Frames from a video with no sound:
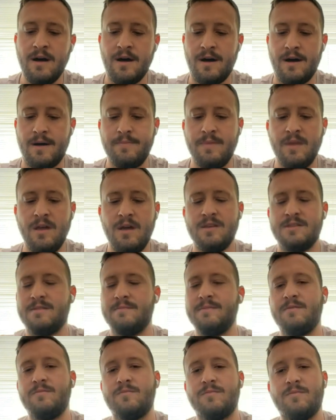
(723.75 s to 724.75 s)

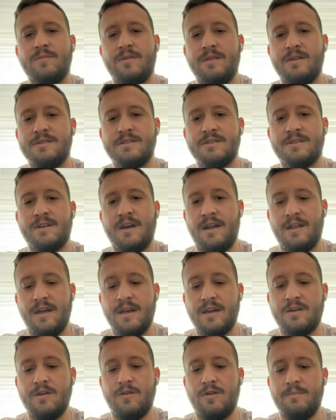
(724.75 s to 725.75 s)
This is kind of
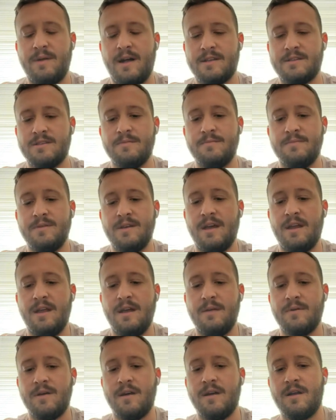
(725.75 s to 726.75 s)
like going back to the
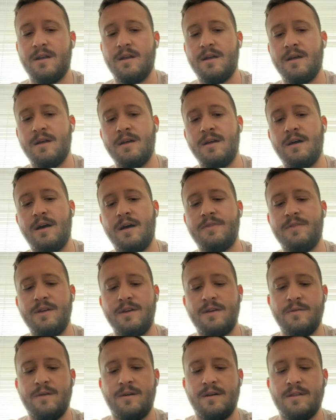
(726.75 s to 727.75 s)
beginning, but I
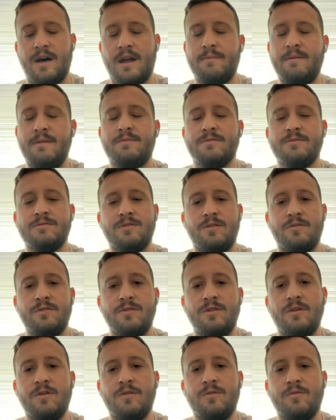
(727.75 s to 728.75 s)
think a lot of people don't
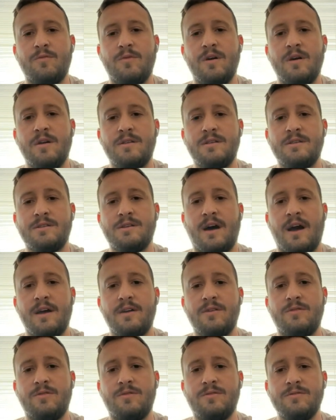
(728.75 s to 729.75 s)
know what
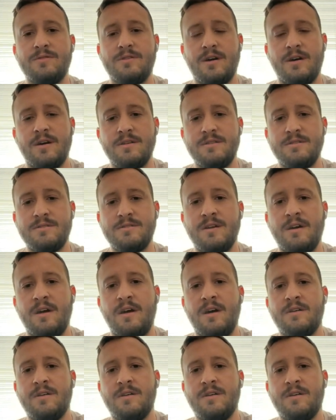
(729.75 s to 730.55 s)
title does.